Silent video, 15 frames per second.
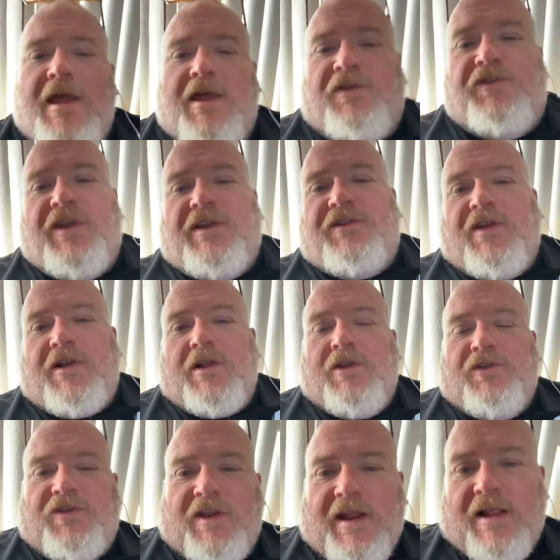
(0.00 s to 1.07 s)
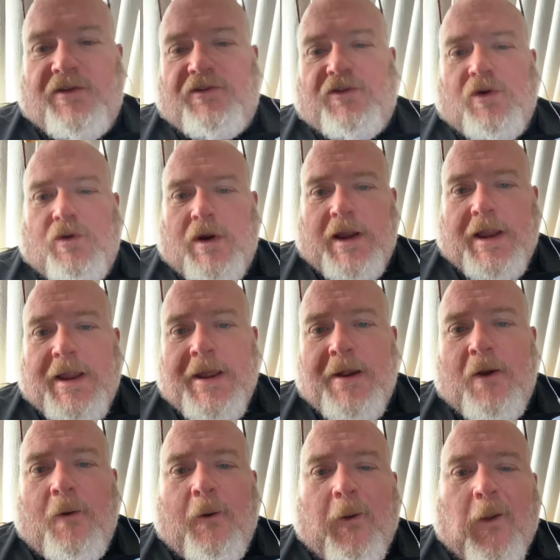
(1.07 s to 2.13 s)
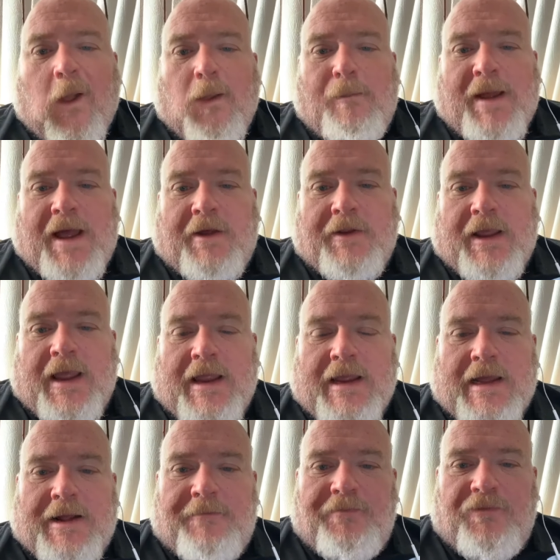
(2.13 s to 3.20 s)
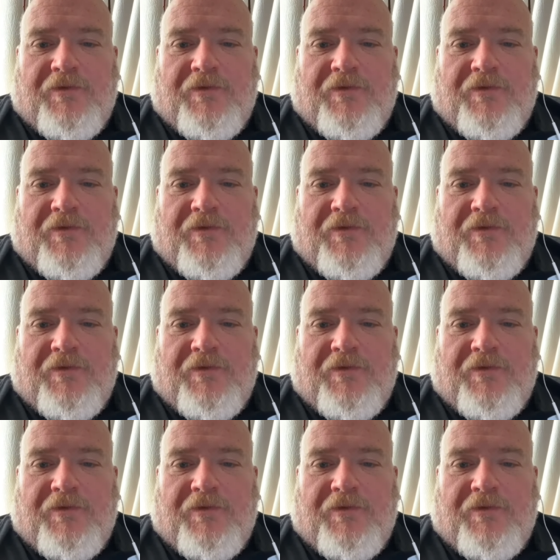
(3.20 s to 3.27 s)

Zig Ziglar used to tell a story about a